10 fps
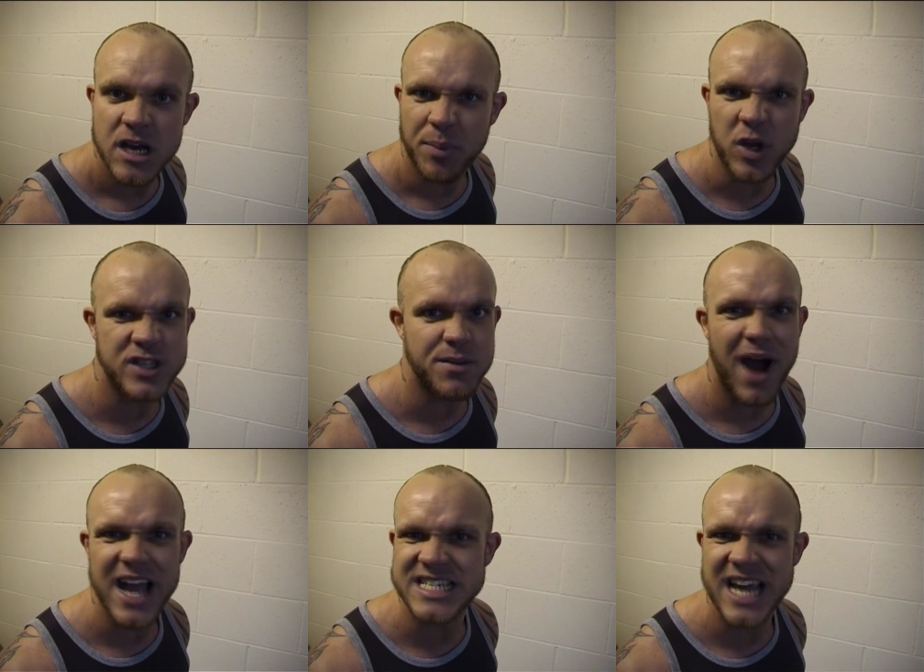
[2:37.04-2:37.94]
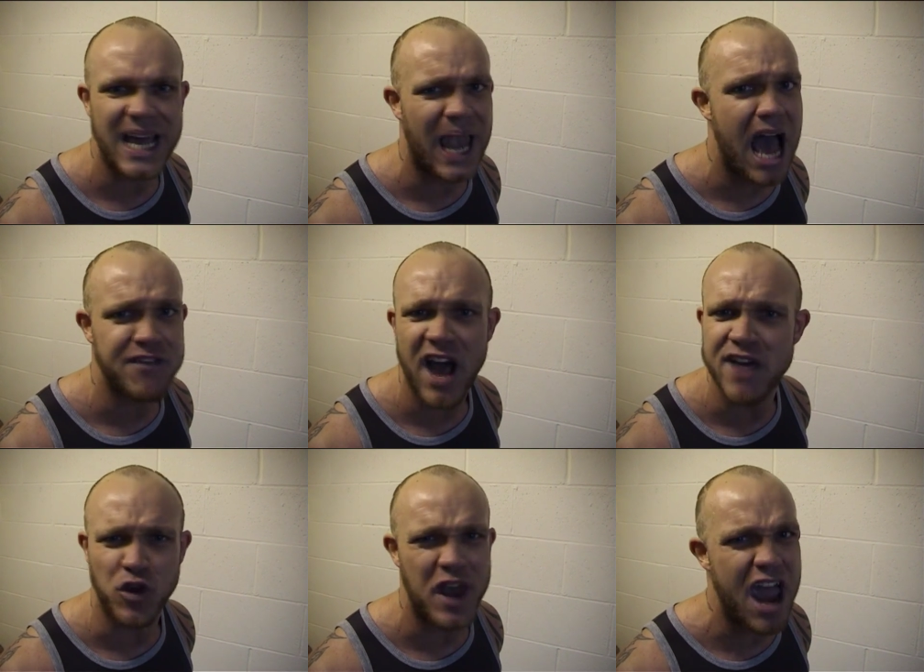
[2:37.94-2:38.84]
Because in my entire life,
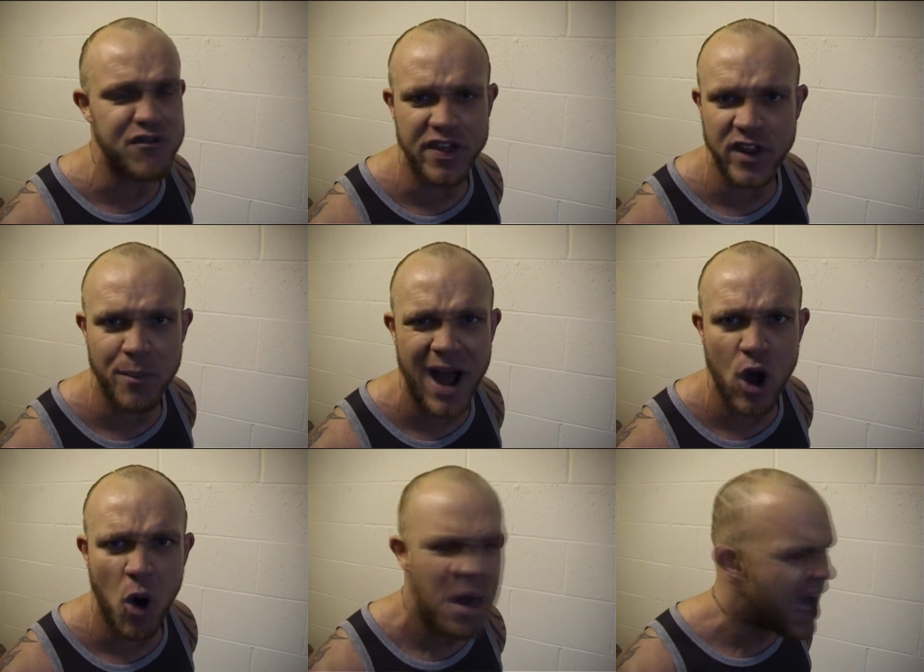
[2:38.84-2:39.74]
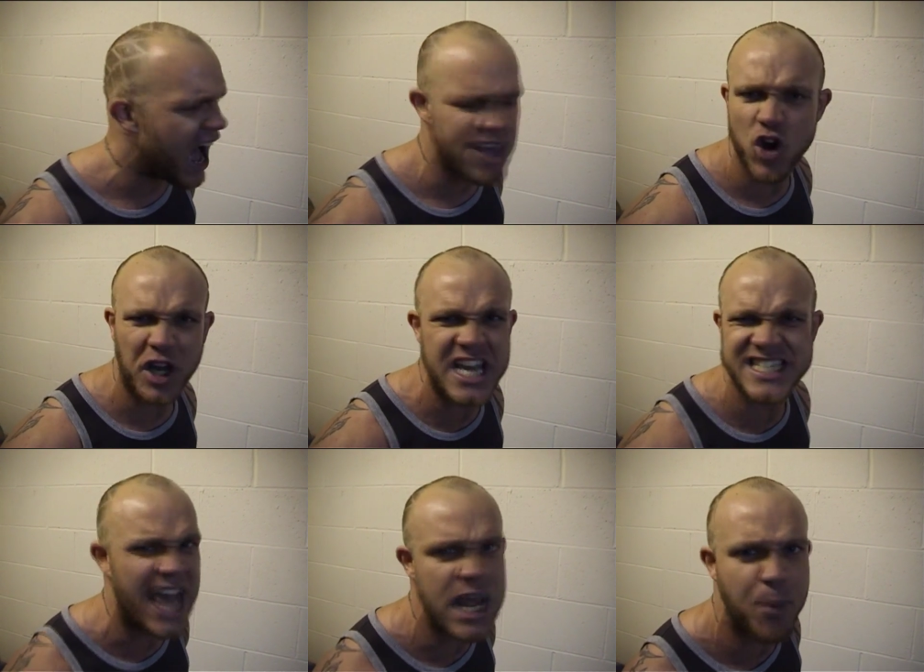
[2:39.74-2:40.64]
I've done everything on my own. I've not
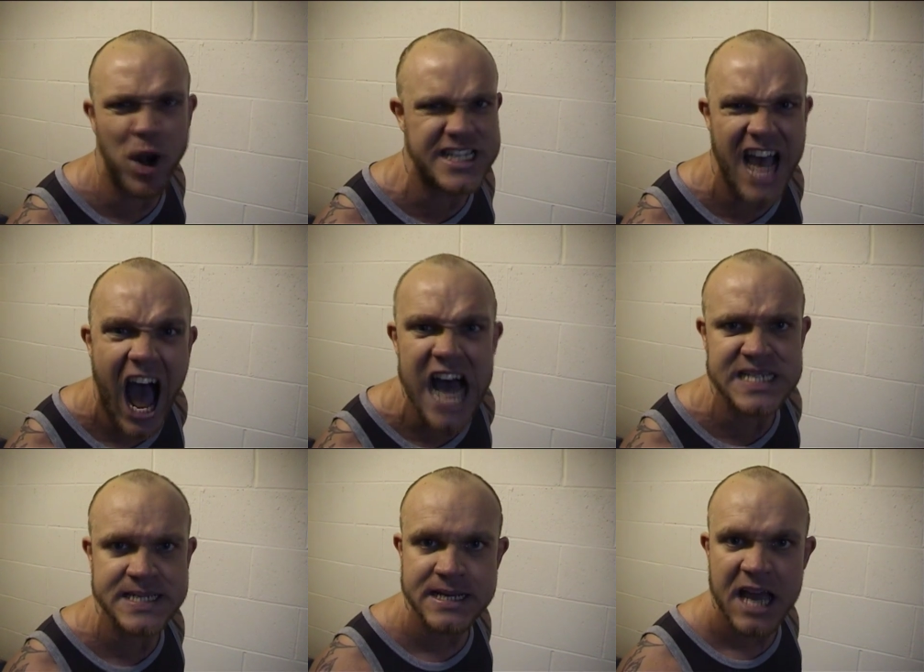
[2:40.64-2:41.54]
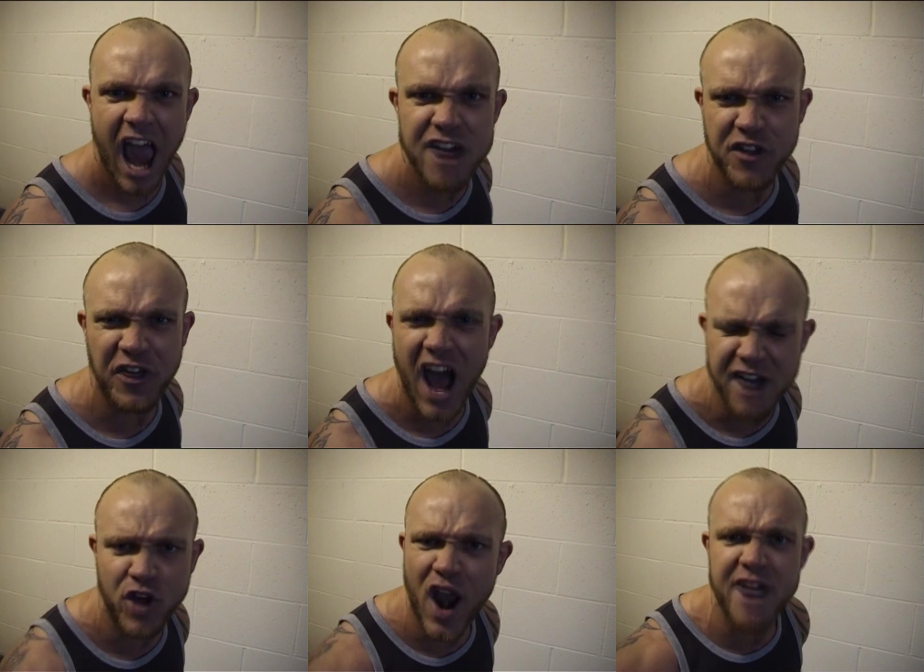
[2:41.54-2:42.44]
kissed anybody's ass. Everything
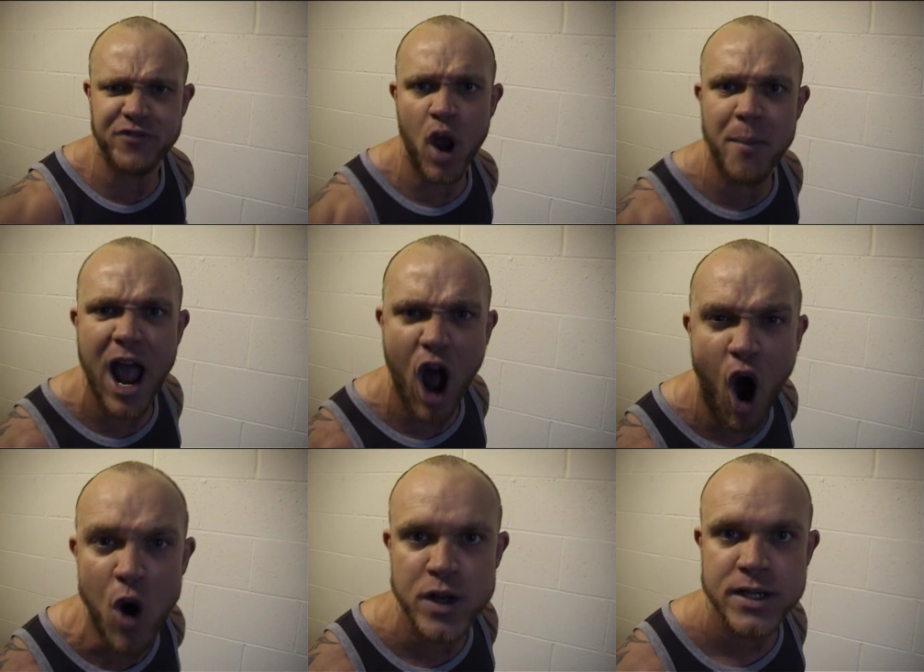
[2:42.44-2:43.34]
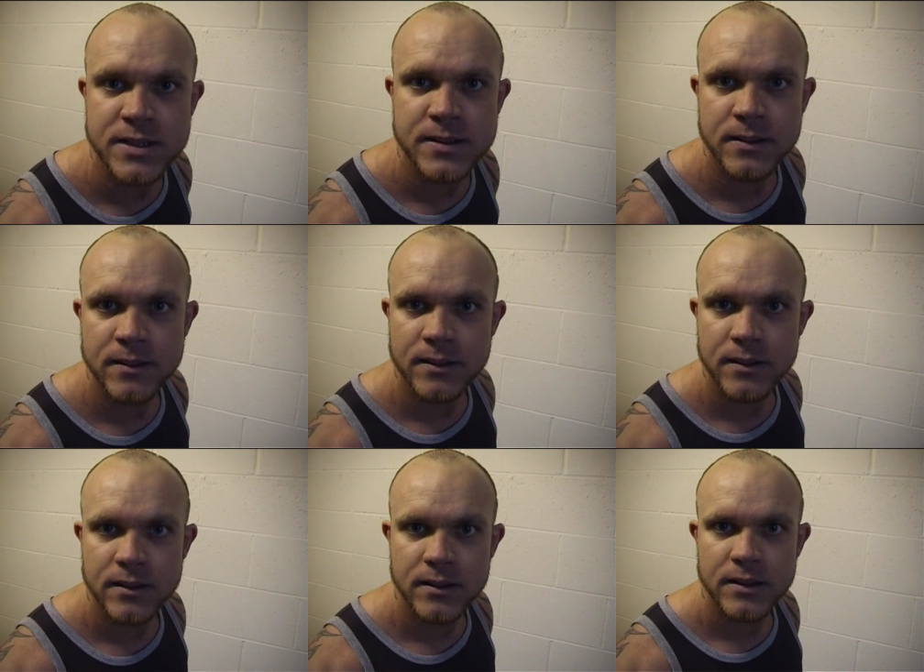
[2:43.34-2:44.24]
I've done, I've done on my own.
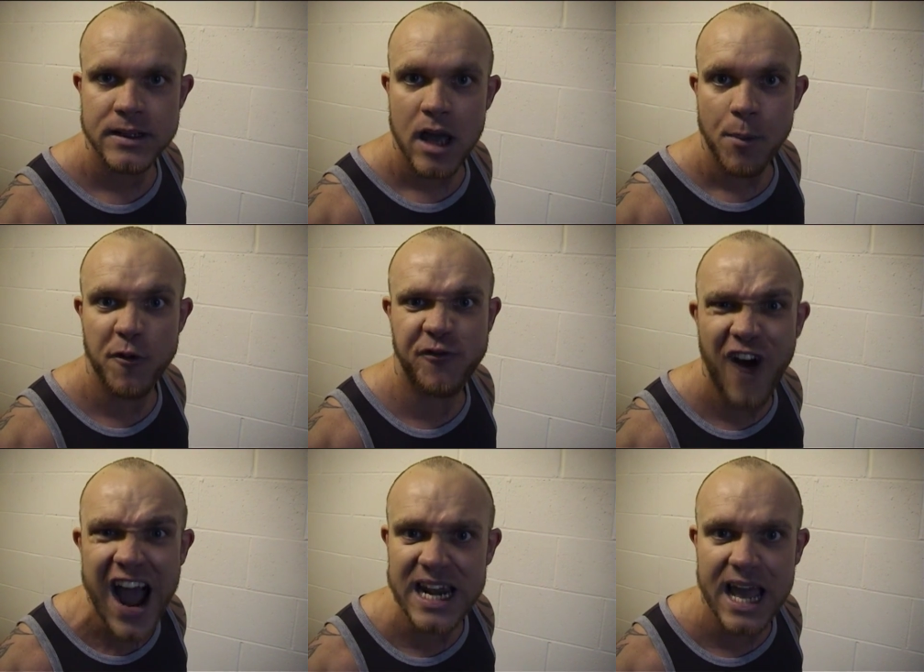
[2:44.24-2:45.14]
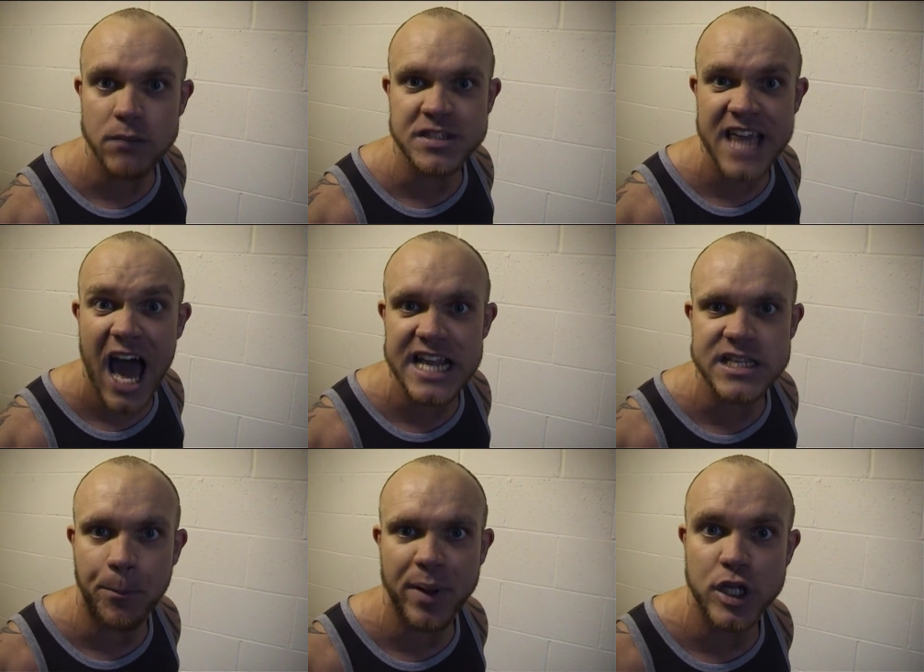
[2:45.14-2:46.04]
But finally, I'm starting
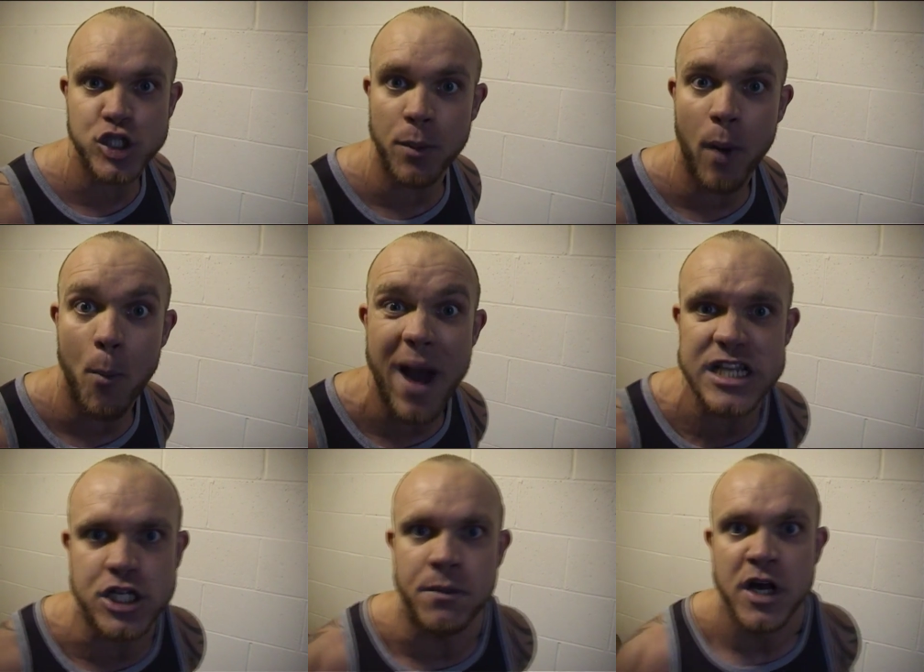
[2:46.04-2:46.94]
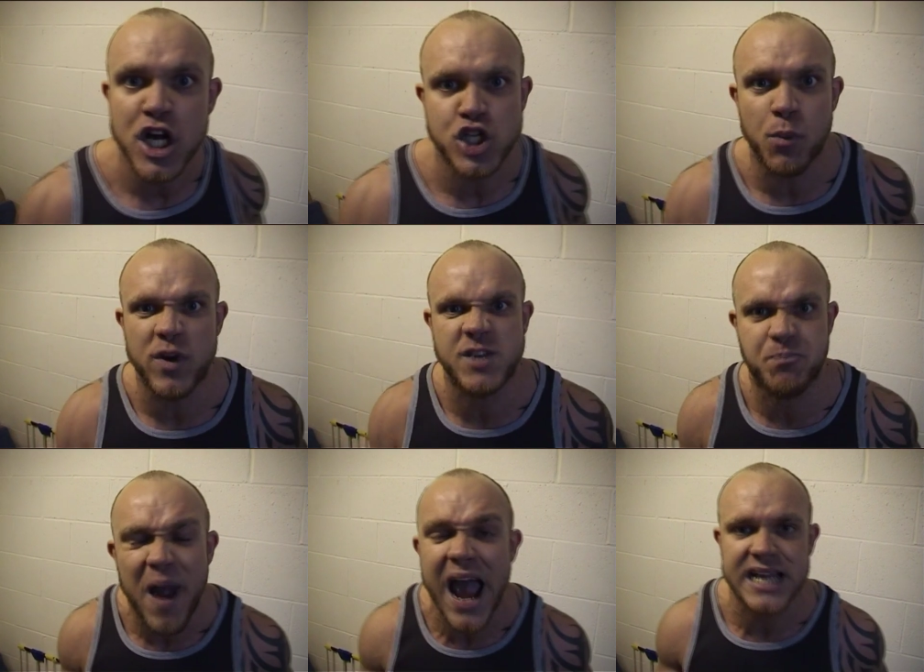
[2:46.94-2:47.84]
to build some momentum, some
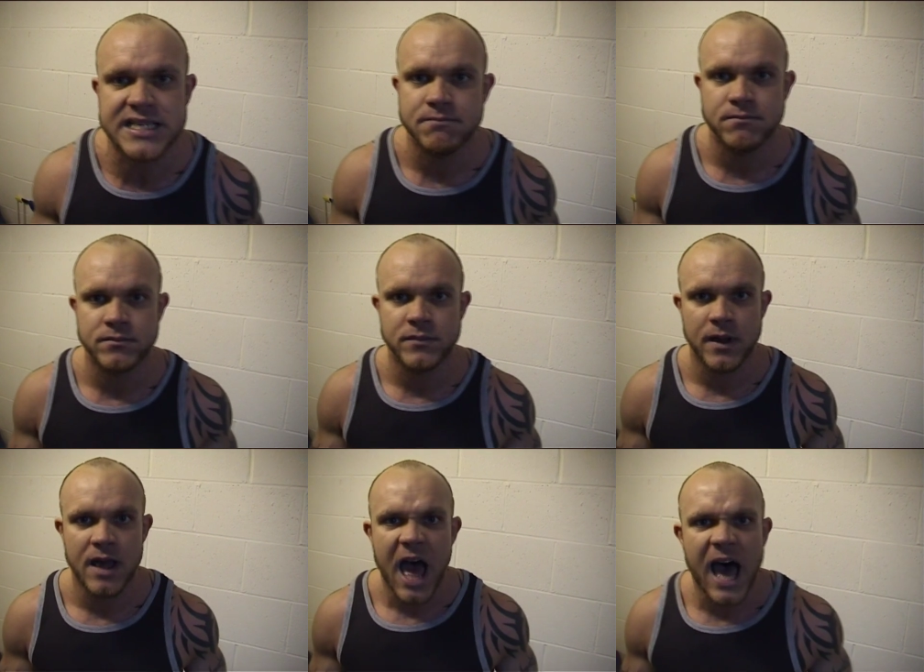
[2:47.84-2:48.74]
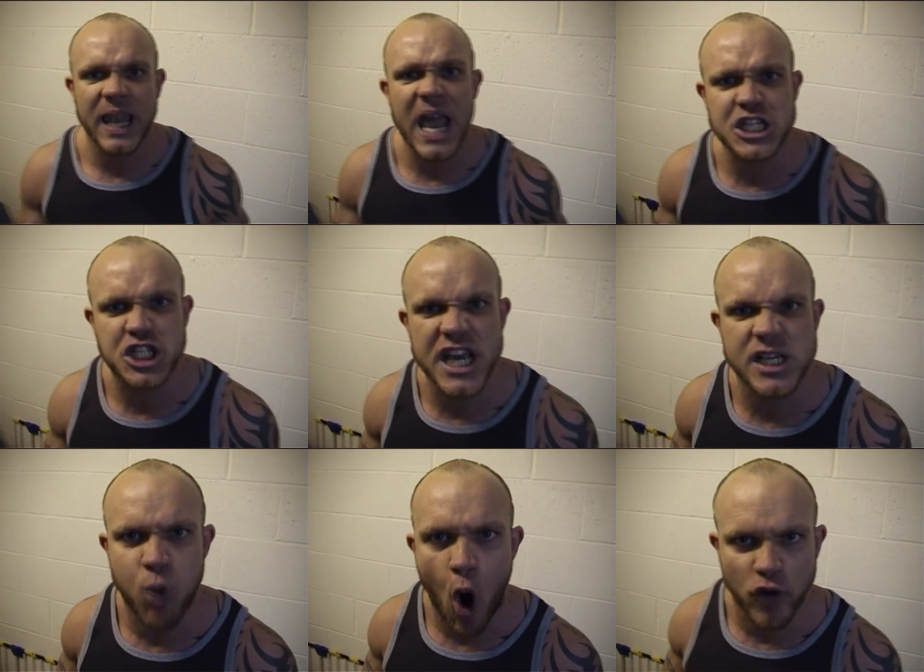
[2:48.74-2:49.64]
respect. At last
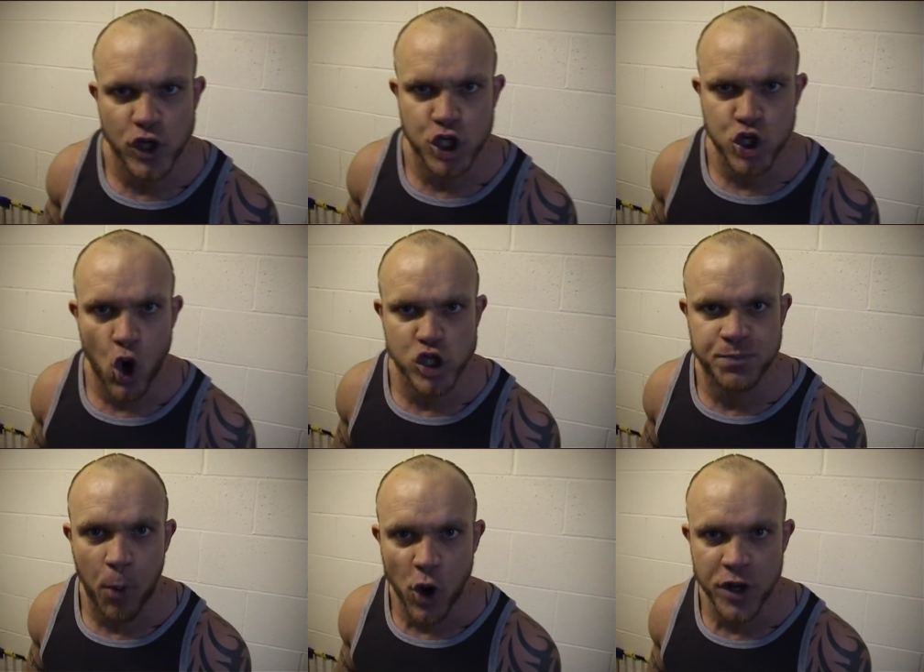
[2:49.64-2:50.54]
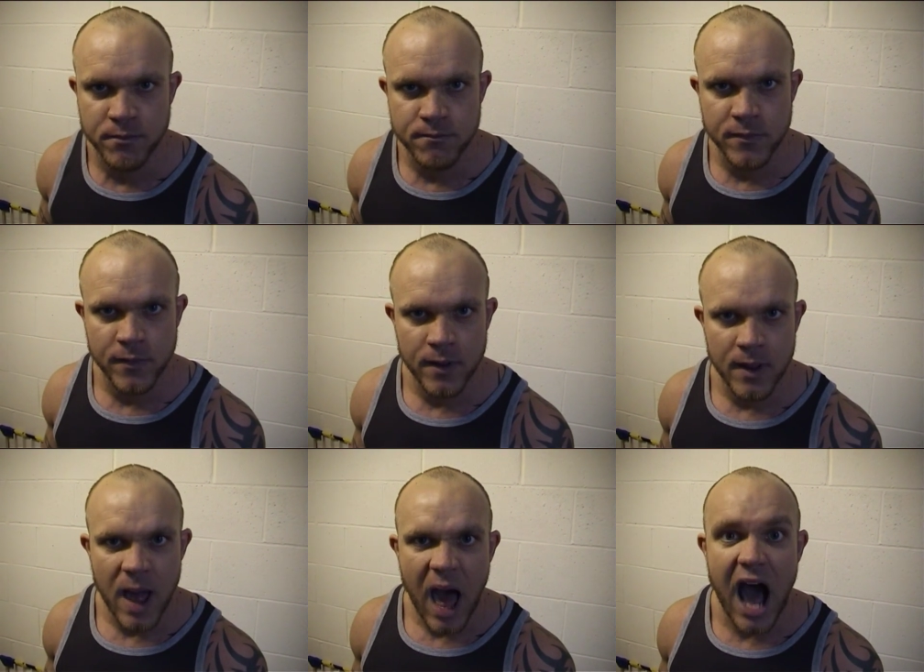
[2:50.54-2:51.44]
year's War on the Shore, Spud,
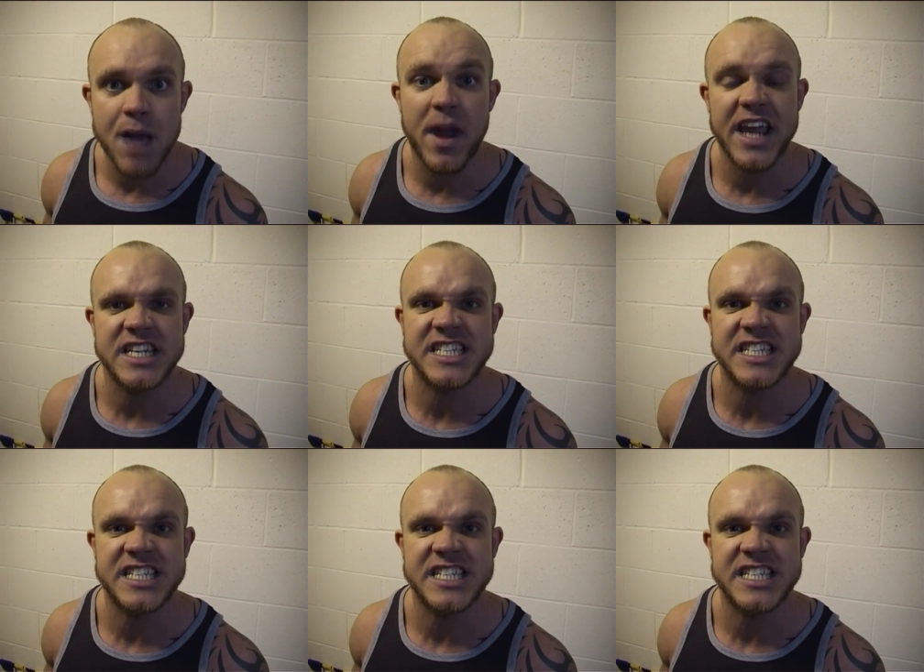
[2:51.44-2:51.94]
I made a